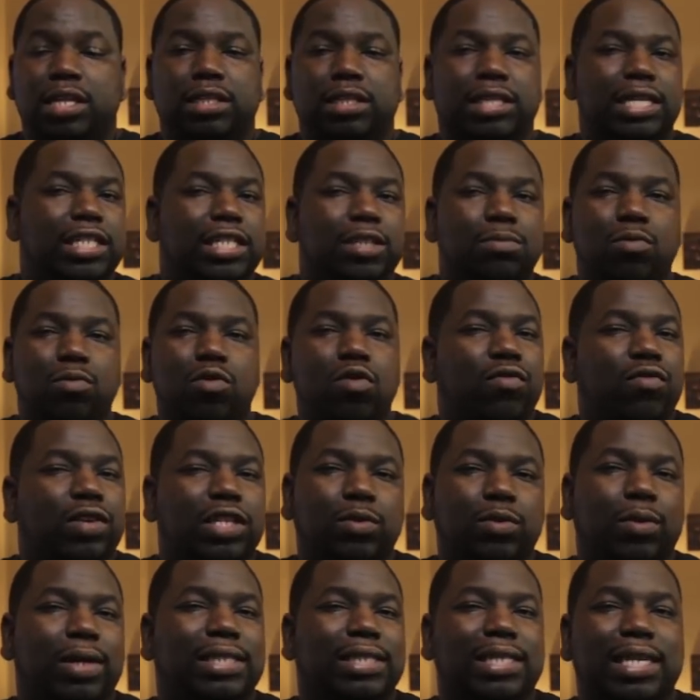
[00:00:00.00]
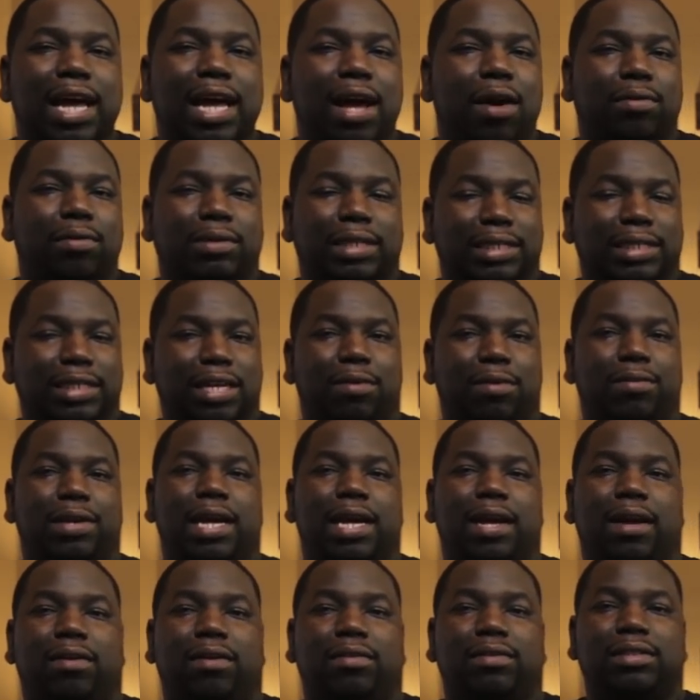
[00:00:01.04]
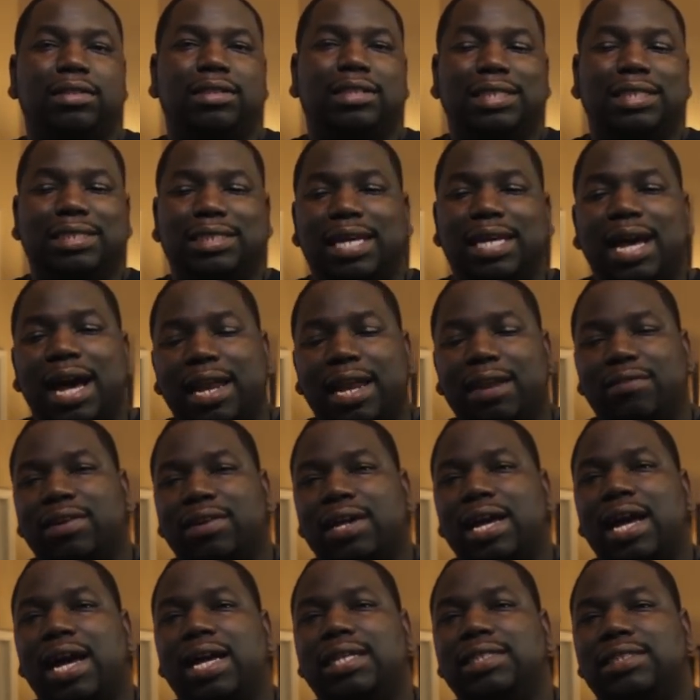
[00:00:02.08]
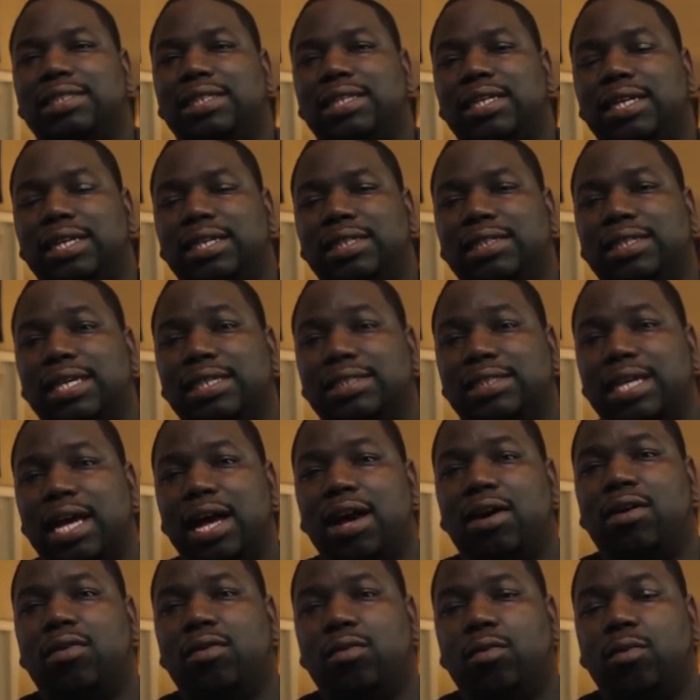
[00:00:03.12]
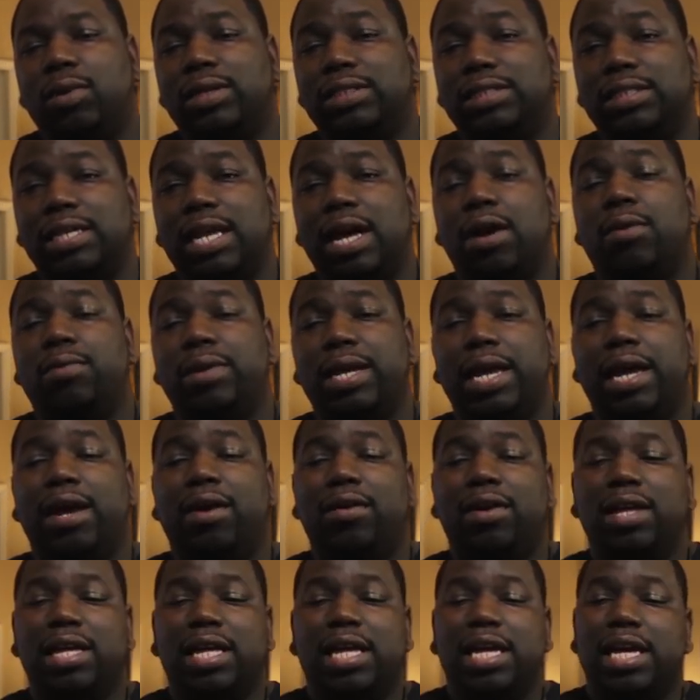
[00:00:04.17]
These movies wasn't out that's out now. This kind of content that's out wasn't out now.